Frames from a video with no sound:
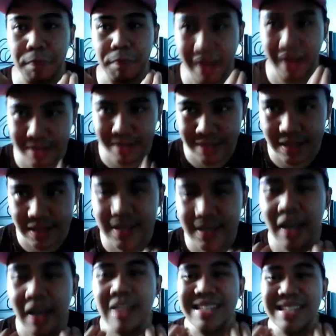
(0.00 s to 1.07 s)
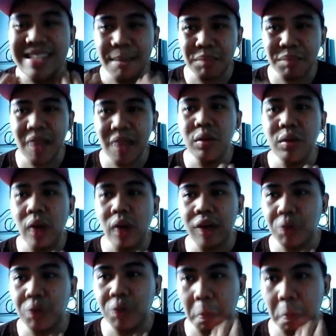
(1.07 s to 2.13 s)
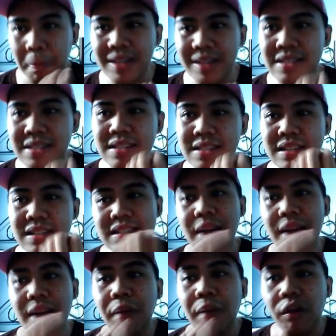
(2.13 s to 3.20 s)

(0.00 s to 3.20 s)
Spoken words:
places, sometimes you have to pay some